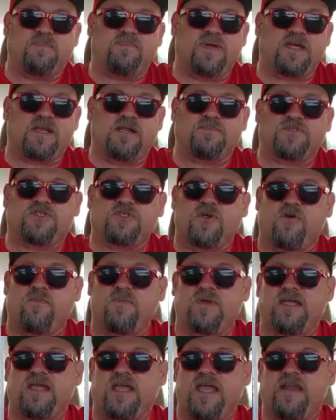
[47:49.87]
I'm picking up so
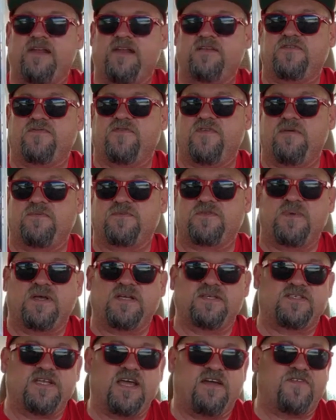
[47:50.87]
many 80s films,
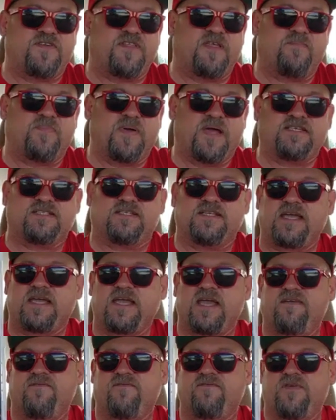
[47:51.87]
man. It's definitely the best
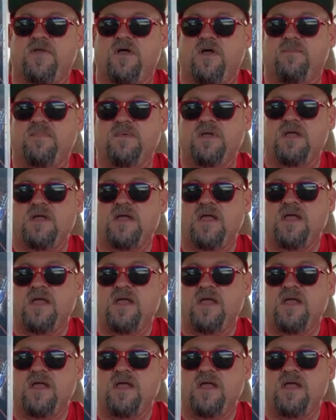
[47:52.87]
decade in film.